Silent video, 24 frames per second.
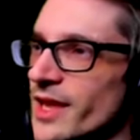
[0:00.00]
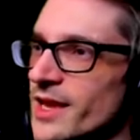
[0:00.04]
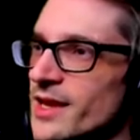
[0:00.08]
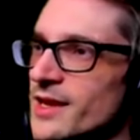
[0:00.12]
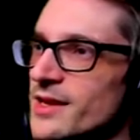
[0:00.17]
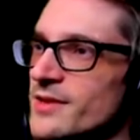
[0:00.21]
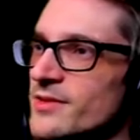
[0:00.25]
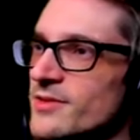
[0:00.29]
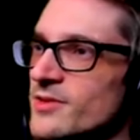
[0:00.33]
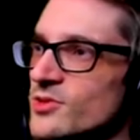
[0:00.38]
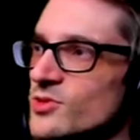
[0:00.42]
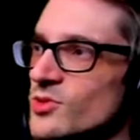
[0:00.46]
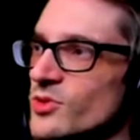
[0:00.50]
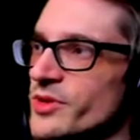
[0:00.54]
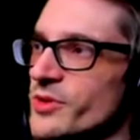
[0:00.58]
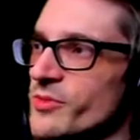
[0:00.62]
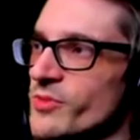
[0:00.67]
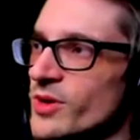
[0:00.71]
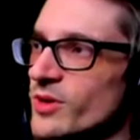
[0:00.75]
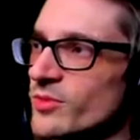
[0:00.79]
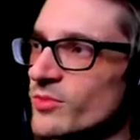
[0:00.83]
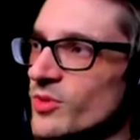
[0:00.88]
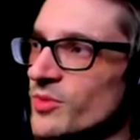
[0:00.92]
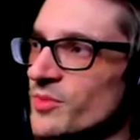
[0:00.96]
8, there's only
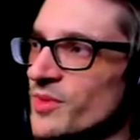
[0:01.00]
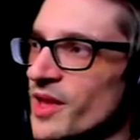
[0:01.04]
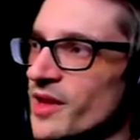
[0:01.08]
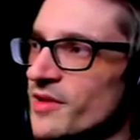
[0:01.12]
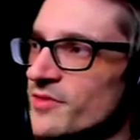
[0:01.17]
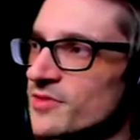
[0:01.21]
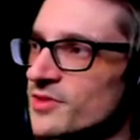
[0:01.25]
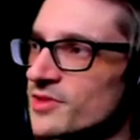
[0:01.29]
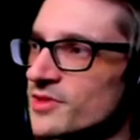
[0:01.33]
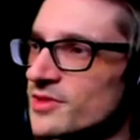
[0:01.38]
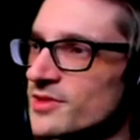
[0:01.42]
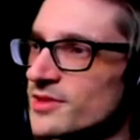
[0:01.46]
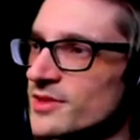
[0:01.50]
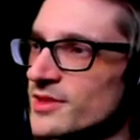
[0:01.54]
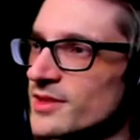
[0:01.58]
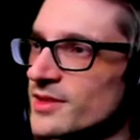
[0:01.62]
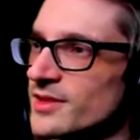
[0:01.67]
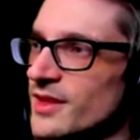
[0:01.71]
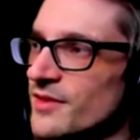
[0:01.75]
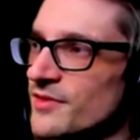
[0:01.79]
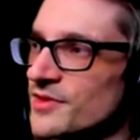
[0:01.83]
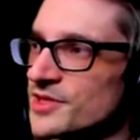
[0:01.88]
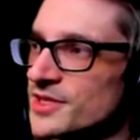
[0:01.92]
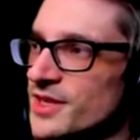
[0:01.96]
one room left.
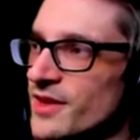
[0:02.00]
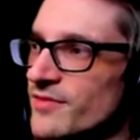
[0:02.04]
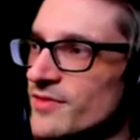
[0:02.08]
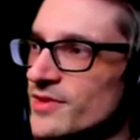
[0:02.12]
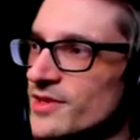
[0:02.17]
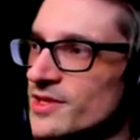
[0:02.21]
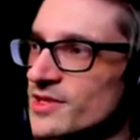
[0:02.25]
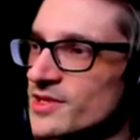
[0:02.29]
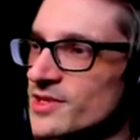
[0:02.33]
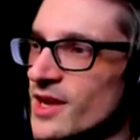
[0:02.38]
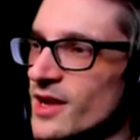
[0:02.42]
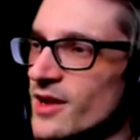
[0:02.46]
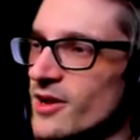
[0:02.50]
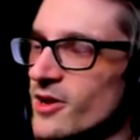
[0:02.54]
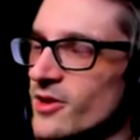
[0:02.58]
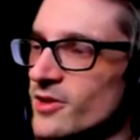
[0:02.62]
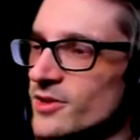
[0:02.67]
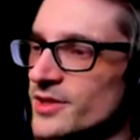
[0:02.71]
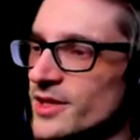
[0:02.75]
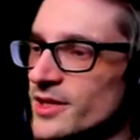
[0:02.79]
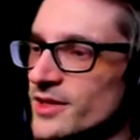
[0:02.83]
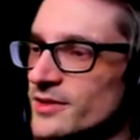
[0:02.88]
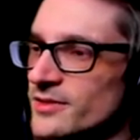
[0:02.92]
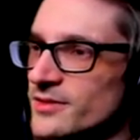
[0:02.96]
Level 7 is not
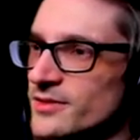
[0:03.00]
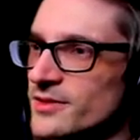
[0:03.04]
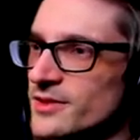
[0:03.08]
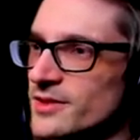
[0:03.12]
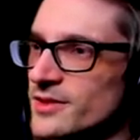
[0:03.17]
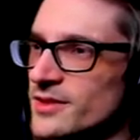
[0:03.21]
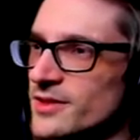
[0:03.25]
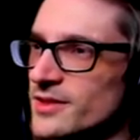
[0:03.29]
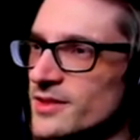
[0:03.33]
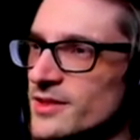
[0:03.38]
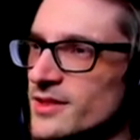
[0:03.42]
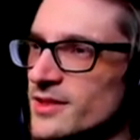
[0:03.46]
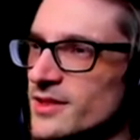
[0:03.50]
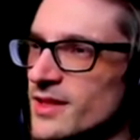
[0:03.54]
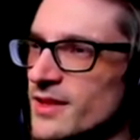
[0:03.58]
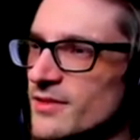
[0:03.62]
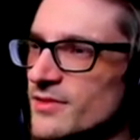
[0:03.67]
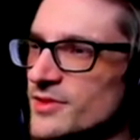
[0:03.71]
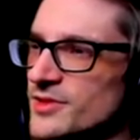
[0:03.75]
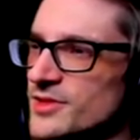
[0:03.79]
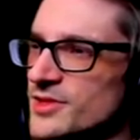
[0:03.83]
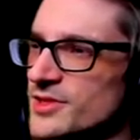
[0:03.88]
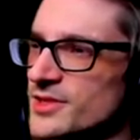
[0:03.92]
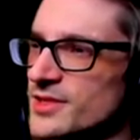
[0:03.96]
all done.
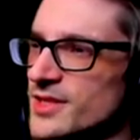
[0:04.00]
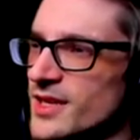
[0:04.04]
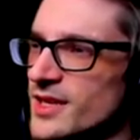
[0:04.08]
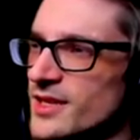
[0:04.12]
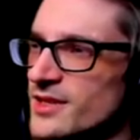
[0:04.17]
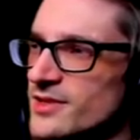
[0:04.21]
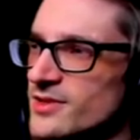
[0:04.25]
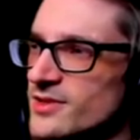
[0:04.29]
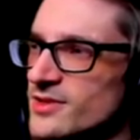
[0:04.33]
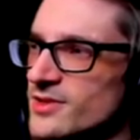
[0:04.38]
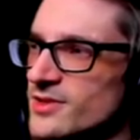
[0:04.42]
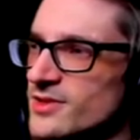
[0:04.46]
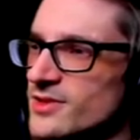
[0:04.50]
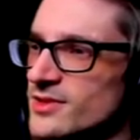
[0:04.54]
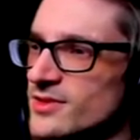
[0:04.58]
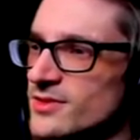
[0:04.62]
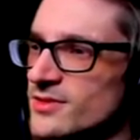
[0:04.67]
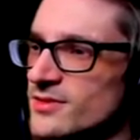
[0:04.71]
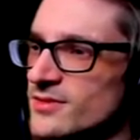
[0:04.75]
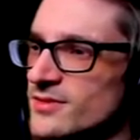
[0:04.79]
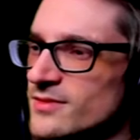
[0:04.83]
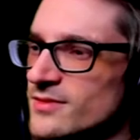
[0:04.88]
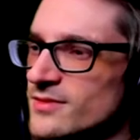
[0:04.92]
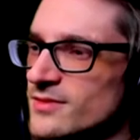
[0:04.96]
Level 6,
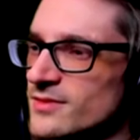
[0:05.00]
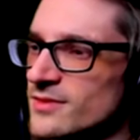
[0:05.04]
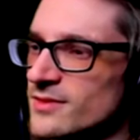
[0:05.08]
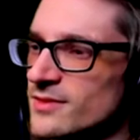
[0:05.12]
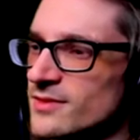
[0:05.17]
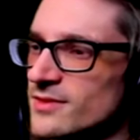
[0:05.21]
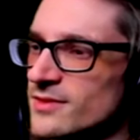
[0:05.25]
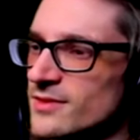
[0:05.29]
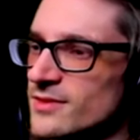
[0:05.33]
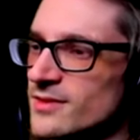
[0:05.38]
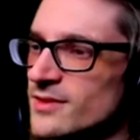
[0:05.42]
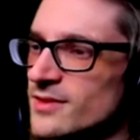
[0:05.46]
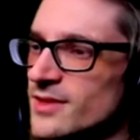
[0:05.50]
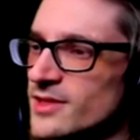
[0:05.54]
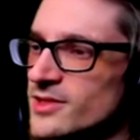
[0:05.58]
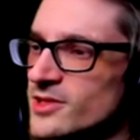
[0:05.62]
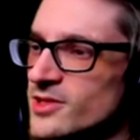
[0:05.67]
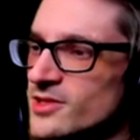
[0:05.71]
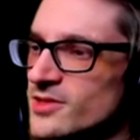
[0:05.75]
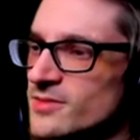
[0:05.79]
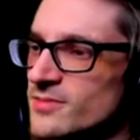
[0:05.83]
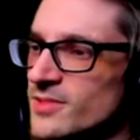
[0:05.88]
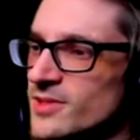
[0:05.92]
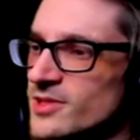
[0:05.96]
let's
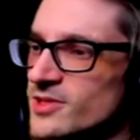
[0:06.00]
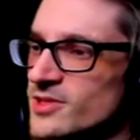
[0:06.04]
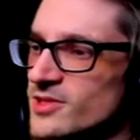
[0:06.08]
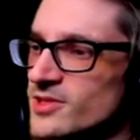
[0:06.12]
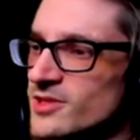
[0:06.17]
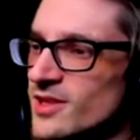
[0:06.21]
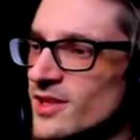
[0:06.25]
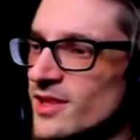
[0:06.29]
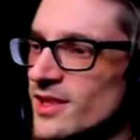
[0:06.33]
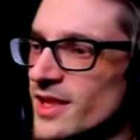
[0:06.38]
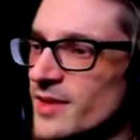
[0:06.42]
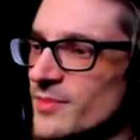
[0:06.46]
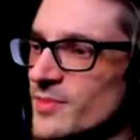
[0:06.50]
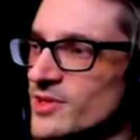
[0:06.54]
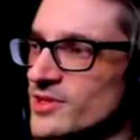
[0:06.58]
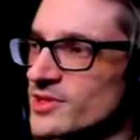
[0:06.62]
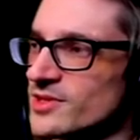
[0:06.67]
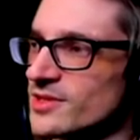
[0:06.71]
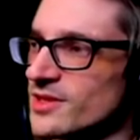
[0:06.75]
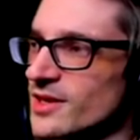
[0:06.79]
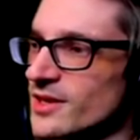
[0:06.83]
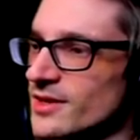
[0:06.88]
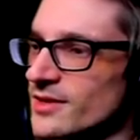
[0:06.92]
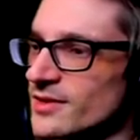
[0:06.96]
just let's just claim it's
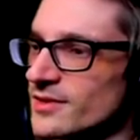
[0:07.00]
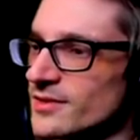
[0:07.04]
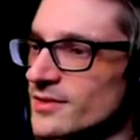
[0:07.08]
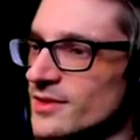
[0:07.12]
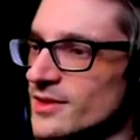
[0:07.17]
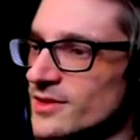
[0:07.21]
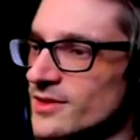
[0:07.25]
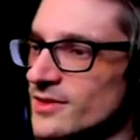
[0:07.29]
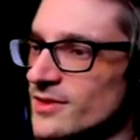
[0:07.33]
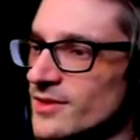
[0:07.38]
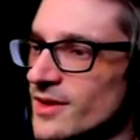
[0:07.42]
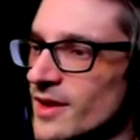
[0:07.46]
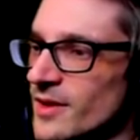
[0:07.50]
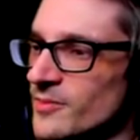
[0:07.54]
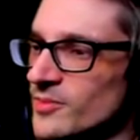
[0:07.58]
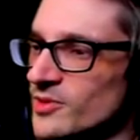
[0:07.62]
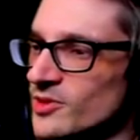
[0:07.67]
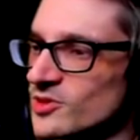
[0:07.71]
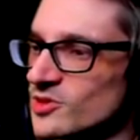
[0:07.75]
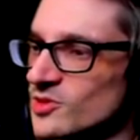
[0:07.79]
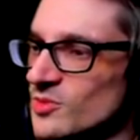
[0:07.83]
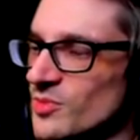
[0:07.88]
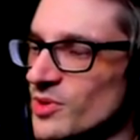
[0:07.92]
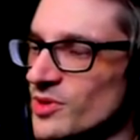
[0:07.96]
done. I'm going
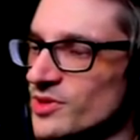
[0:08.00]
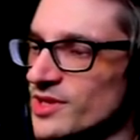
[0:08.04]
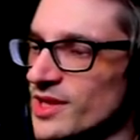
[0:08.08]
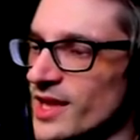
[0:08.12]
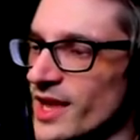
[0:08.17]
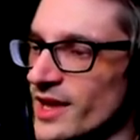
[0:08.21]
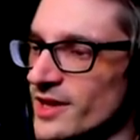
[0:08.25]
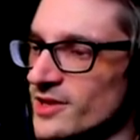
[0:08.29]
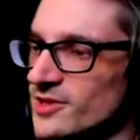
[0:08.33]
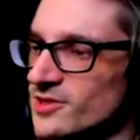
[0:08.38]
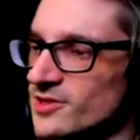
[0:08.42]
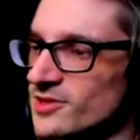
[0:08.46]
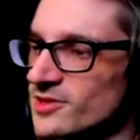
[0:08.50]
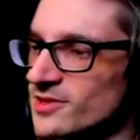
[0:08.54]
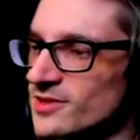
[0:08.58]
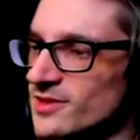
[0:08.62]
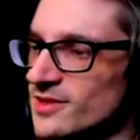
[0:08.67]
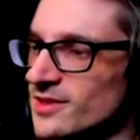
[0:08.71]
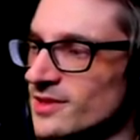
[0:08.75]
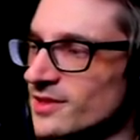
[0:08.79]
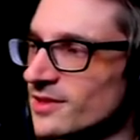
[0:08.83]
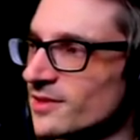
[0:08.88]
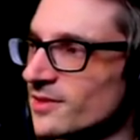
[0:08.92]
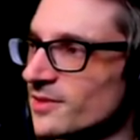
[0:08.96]
to just put the X
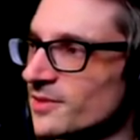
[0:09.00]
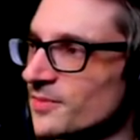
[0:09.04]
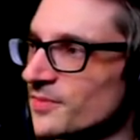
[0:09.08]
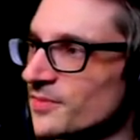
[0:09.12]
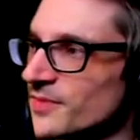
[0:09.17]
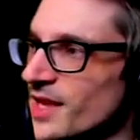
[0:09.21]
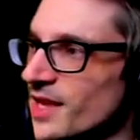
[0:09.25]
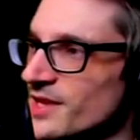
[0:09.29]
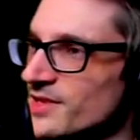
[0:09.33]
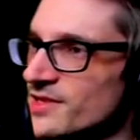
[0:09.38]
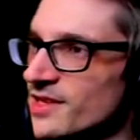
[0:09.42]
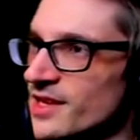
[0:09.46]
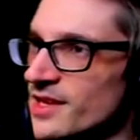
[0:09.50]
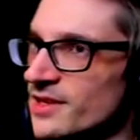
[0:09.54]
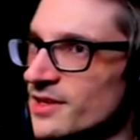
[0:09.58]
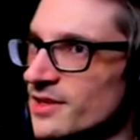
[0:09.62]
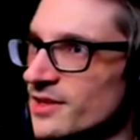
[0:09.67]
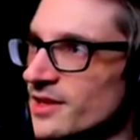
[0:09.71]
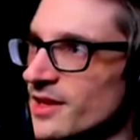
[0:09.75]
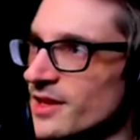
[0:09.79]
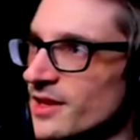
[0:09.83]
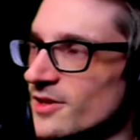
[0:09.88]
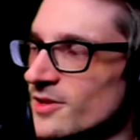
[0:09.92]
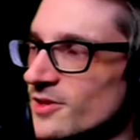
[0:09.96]
as the
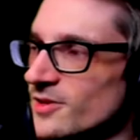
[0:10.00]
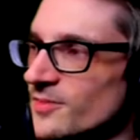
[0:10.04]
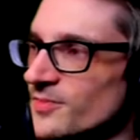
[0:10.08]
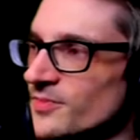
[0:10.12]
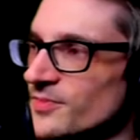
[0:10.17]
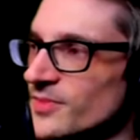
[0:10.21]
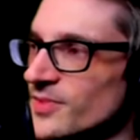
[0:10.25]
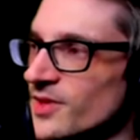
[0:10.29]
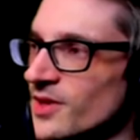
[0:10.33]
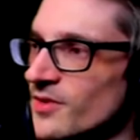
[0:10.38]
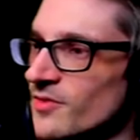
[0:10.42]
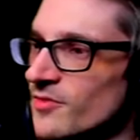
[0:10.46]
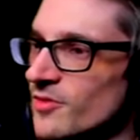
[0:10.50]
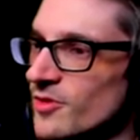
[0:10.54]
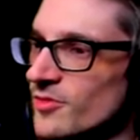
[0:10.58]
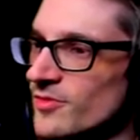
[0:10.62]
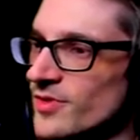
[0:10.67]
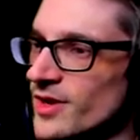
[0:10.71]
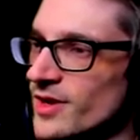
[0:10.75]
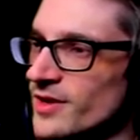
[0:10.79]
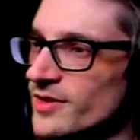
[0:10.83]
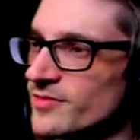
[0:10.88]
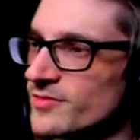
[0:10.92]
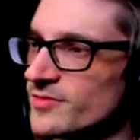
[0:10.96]
indicator. 4 or
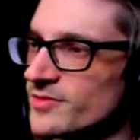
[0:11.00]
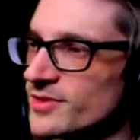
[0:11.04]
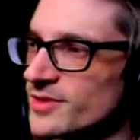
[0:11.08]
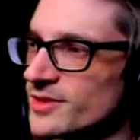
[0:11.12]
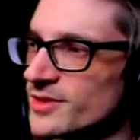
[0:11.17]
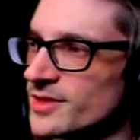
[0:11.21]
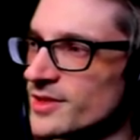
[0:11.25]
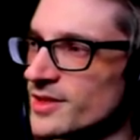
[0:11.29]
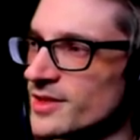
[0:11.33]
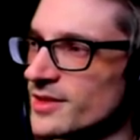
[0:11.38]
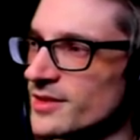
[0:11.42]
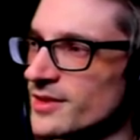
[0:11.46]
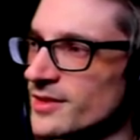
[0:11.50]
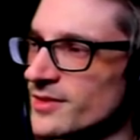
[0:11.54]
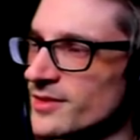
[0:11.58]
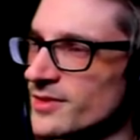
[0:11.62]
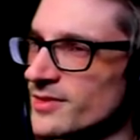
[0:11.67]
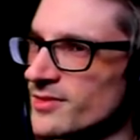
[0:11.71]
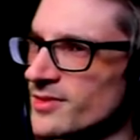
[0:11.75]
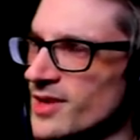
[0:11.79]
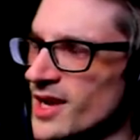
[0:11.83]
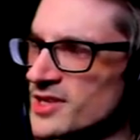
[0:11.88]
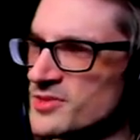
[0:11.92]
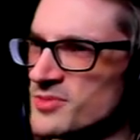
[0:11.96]
5,
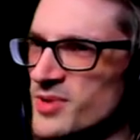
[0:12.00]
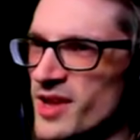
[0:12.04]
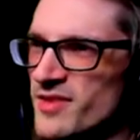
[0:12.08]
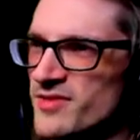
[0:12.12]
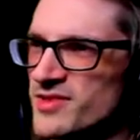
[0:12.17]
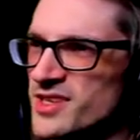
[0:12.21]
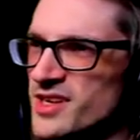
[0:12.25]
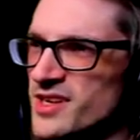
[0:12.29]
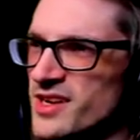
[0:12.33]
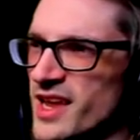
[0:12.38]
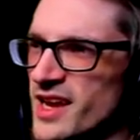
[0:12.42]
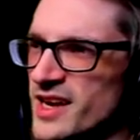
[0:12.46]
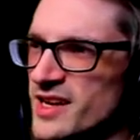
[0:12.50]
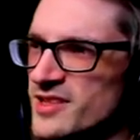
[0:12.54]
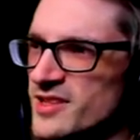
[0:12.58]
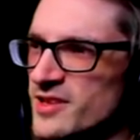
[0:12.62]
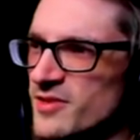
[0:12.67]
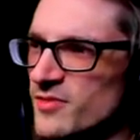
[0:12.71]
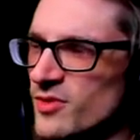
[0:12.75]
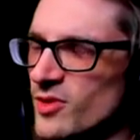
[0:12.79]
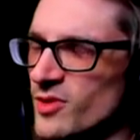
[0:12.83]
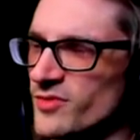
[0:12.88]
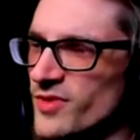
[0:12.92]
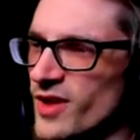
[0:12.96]
actually we haven't done anything
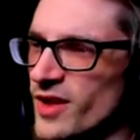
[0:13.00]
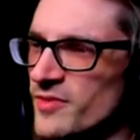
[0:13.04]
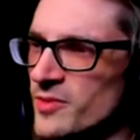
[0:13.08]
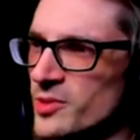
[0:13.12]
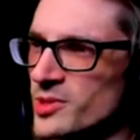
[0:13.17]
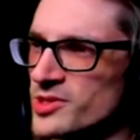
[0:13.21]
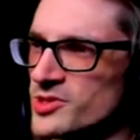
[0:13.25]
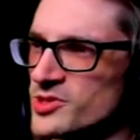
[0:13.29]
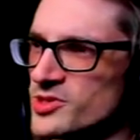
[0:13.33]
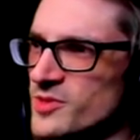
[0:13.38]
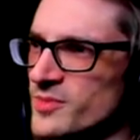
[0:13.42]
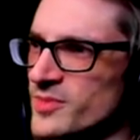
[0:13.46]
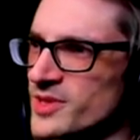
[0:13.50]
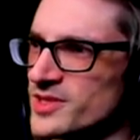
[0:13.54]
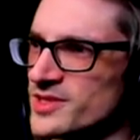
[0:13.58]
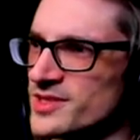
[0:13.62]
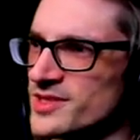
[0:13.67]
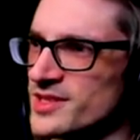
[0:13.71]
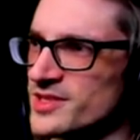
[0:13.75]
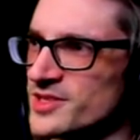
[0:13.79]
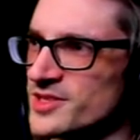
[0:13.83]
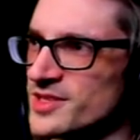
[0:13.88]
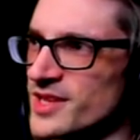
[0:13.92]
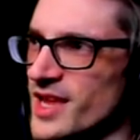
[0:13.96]
at 4 or 5. I'm going to assume it's
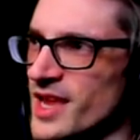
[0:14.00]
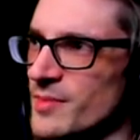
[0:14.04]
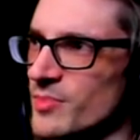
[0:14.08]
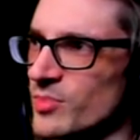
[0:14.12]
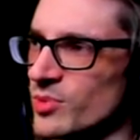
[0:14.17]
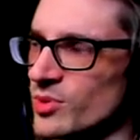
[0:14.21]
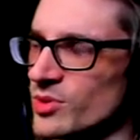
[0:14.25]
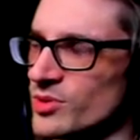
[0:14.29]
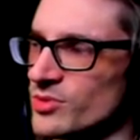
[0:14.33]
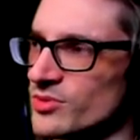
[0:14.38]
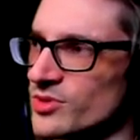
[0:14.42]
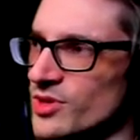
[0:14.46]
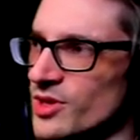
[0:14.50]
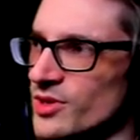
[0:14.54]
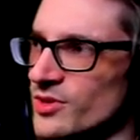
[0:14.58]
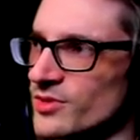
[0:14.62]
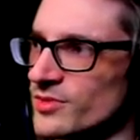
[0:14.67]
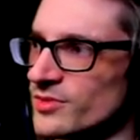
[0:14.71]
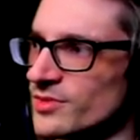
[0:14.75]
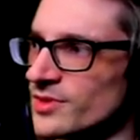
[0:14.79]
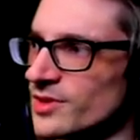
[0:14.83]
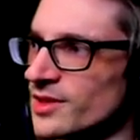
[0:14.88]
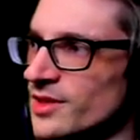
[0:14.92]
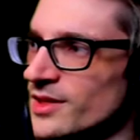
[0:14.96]
the escape route though.